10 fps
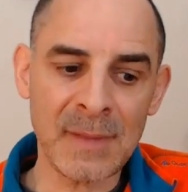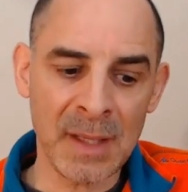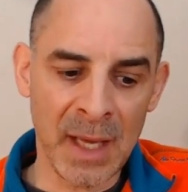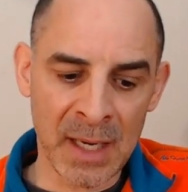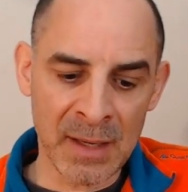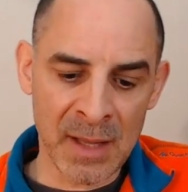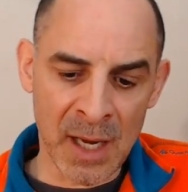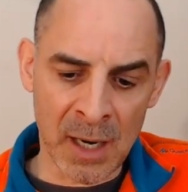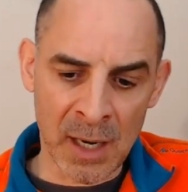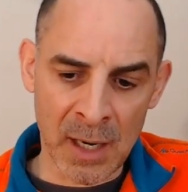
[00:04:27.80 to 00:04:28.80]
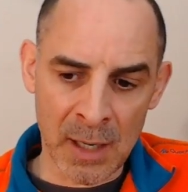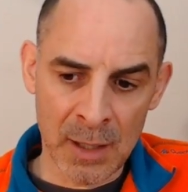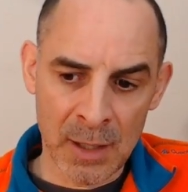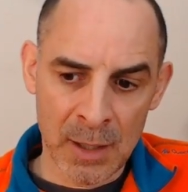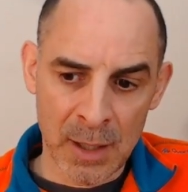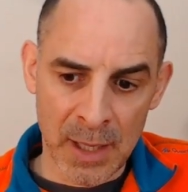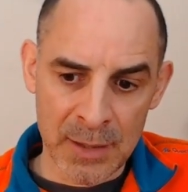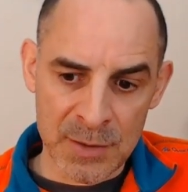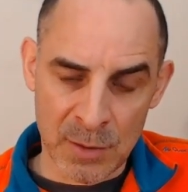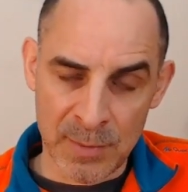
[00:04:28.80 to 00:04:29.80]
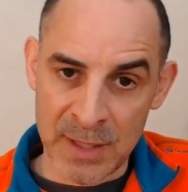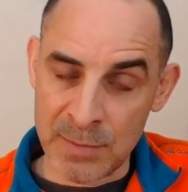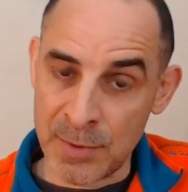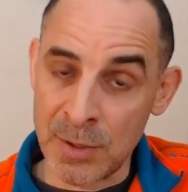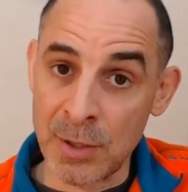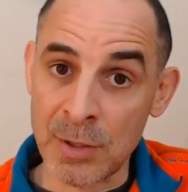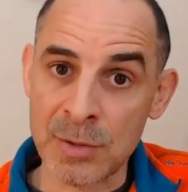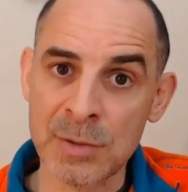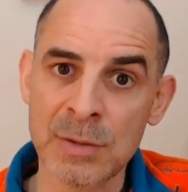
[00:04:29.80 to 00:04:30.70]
And there are some entrepreneurs